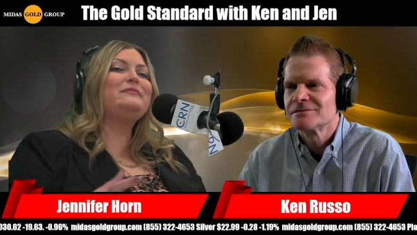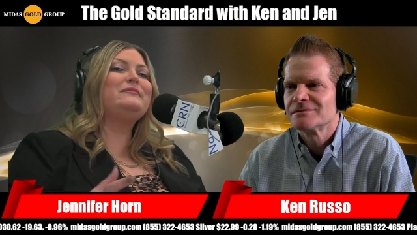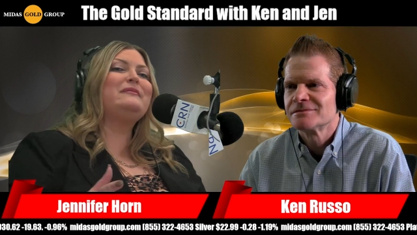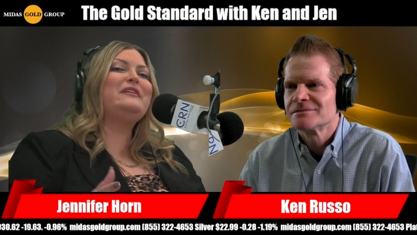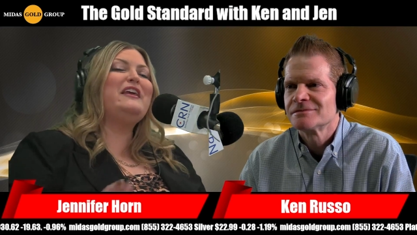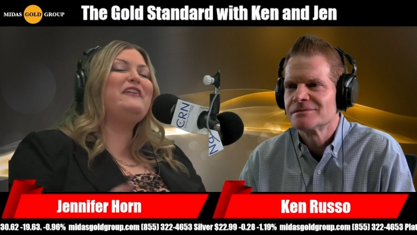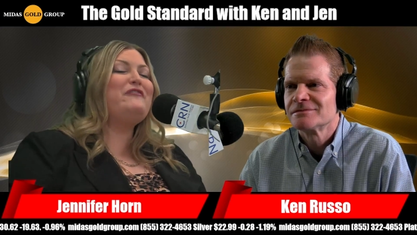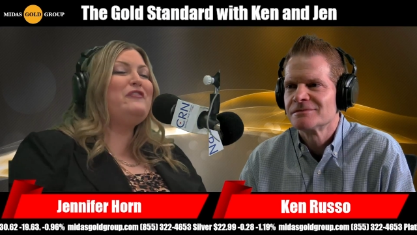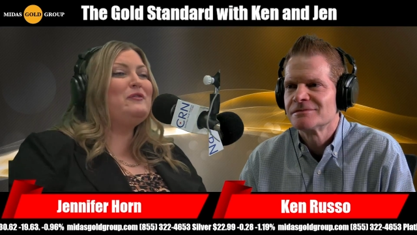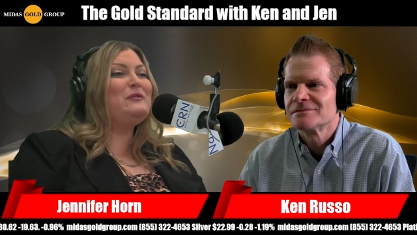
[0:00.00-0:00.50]

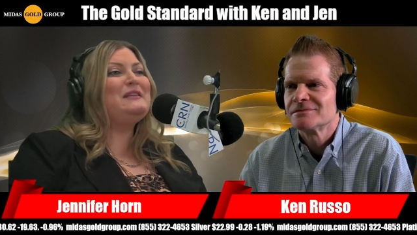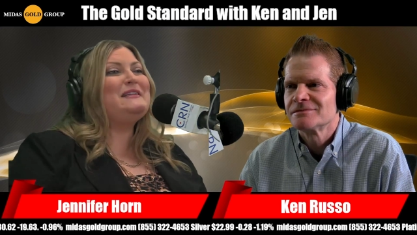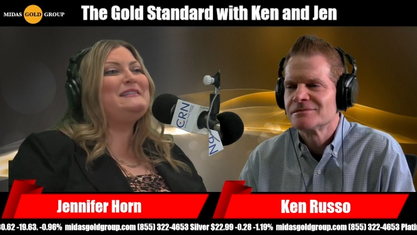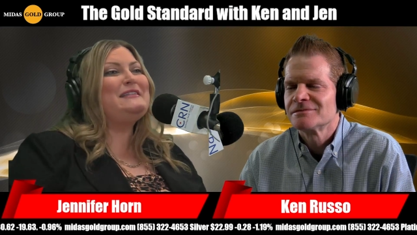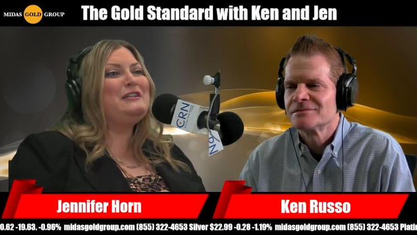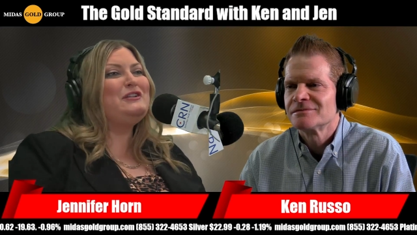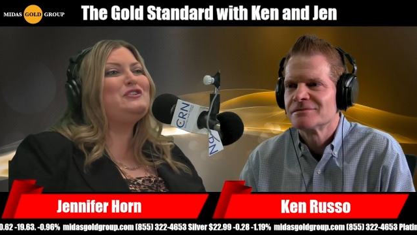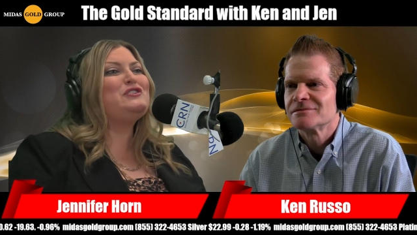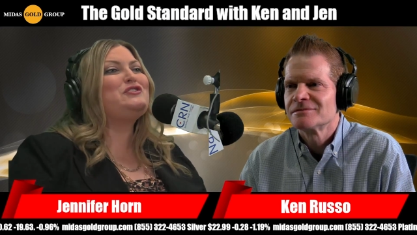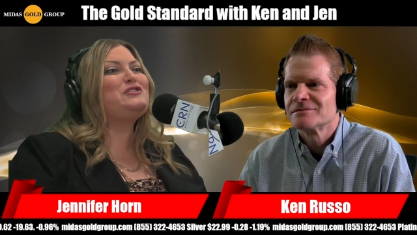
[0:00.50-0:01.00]
Speaker 1: if you listen
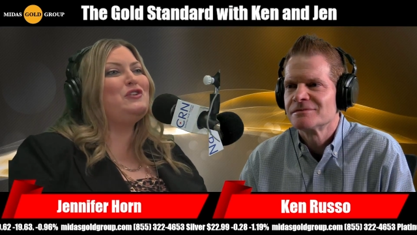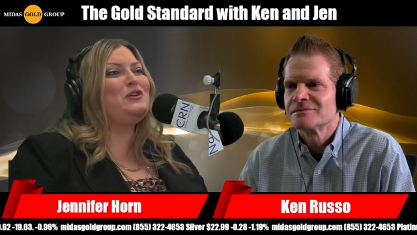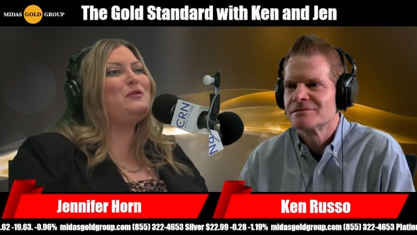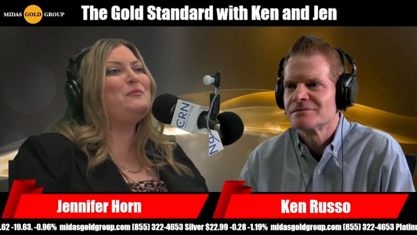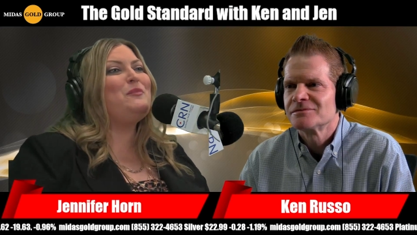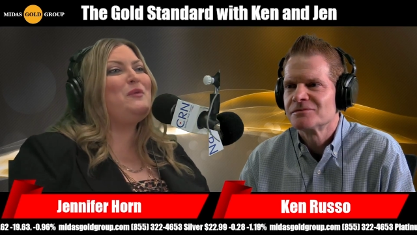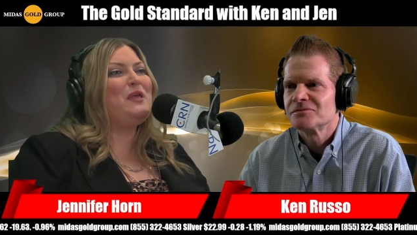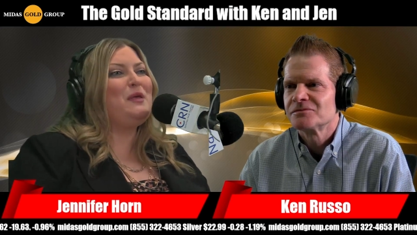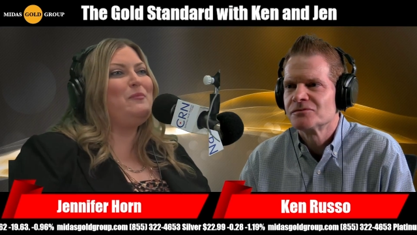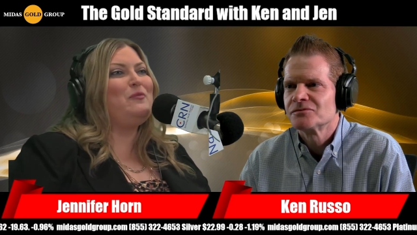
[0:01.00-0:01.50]
to certain
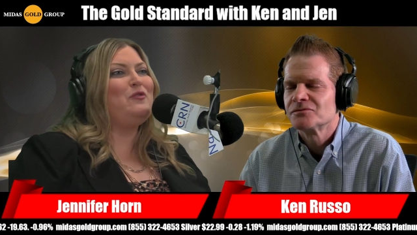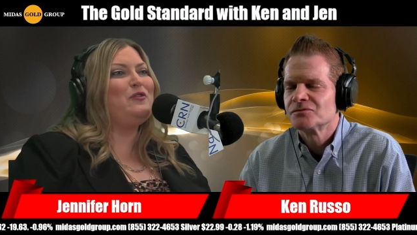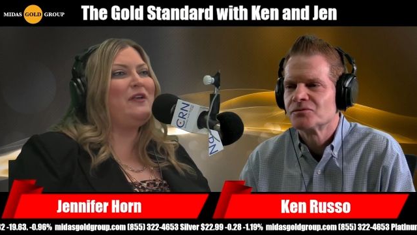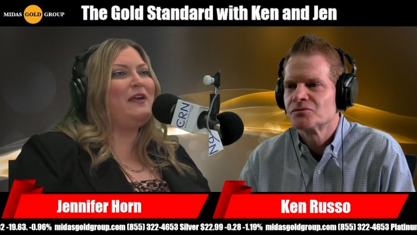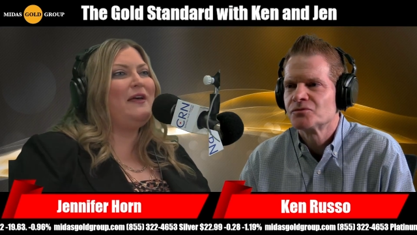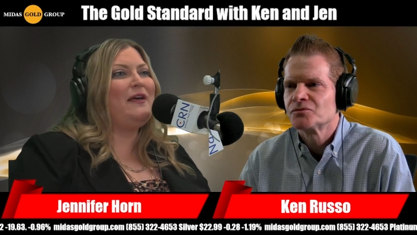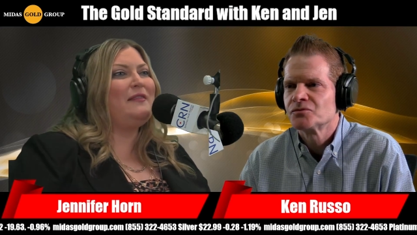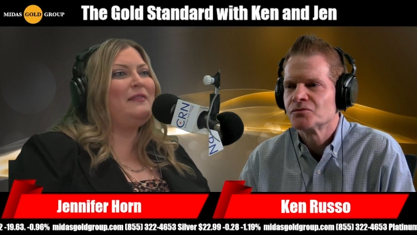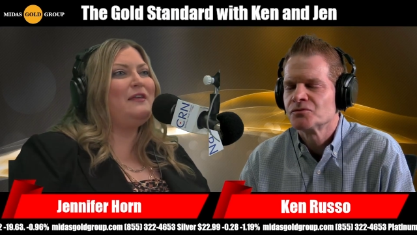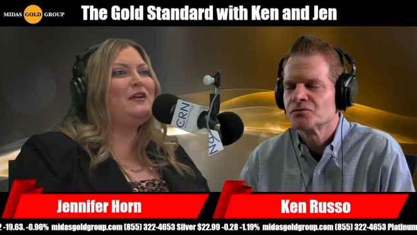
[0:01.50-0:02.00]
people,
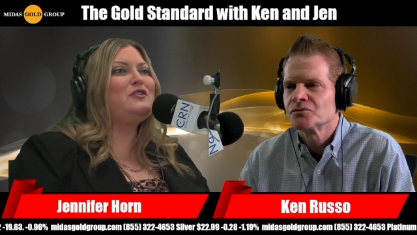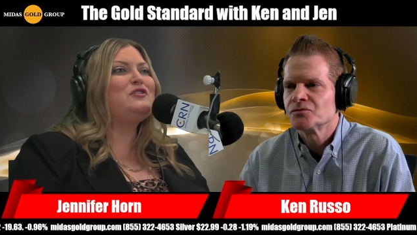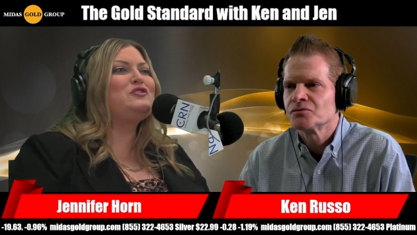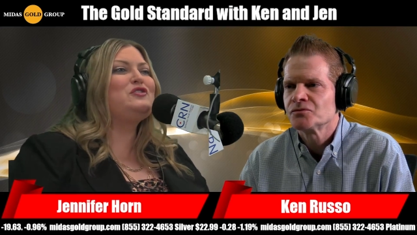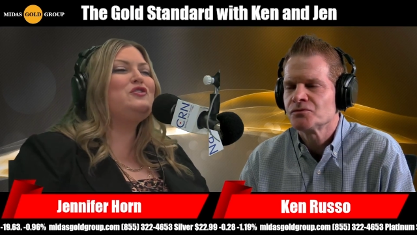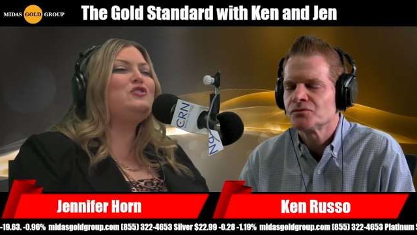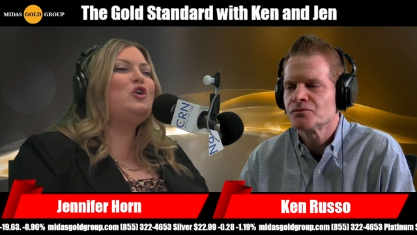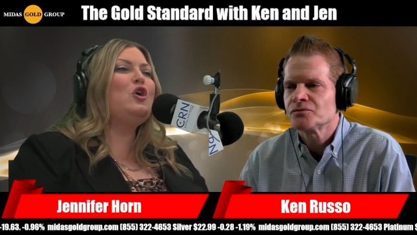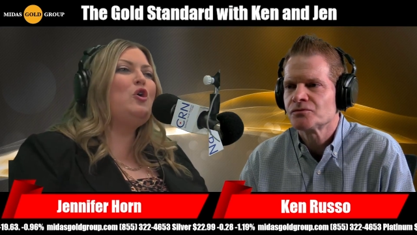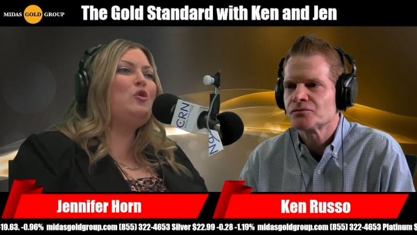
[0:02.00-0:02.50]
Ken, there's
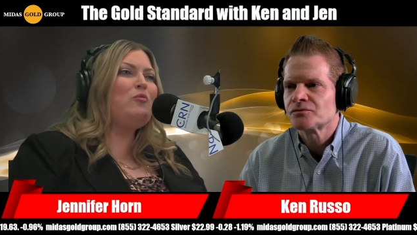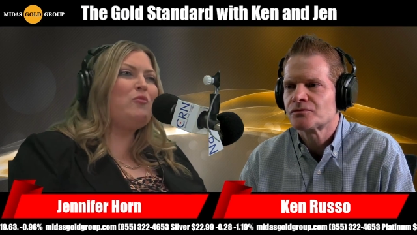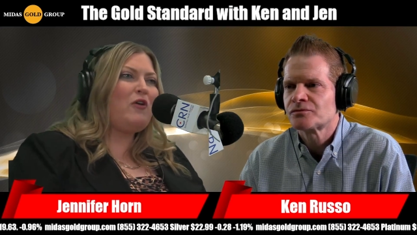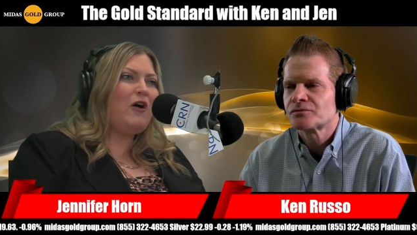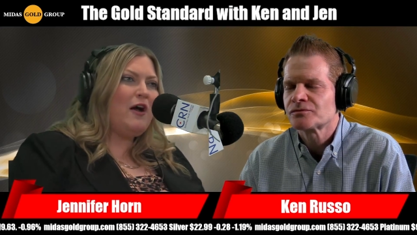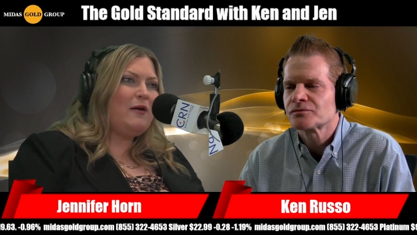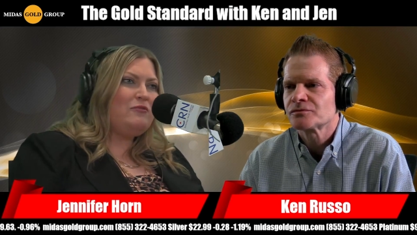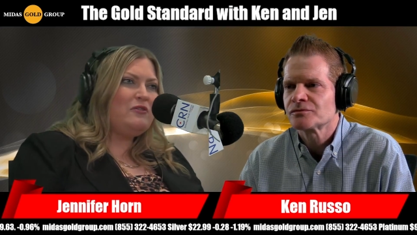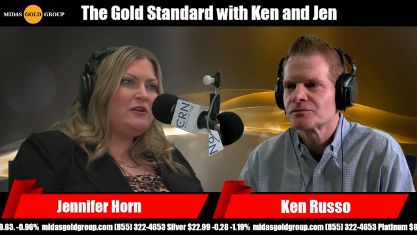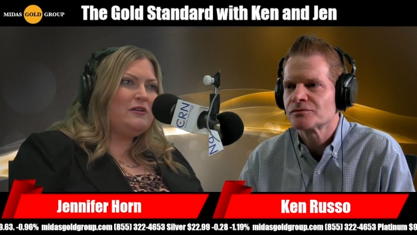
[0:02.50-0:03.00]
no
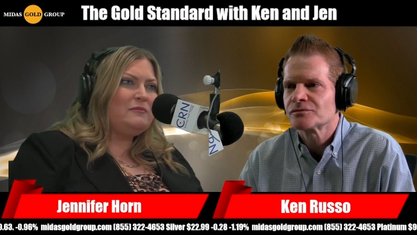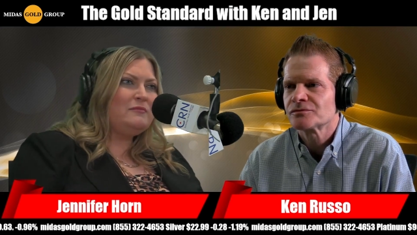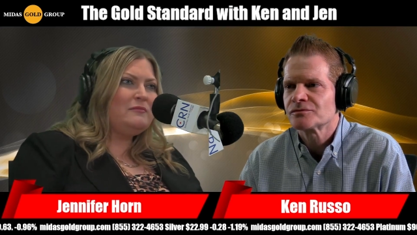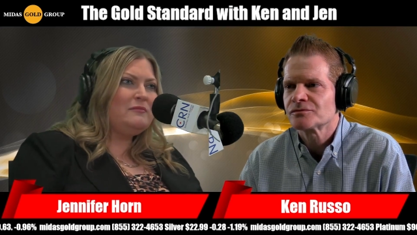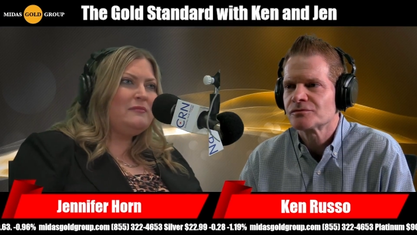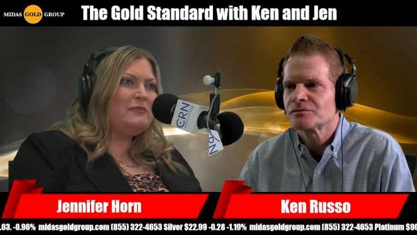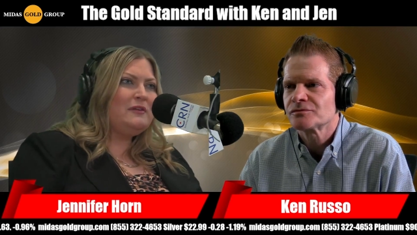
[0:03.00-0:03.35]
problem.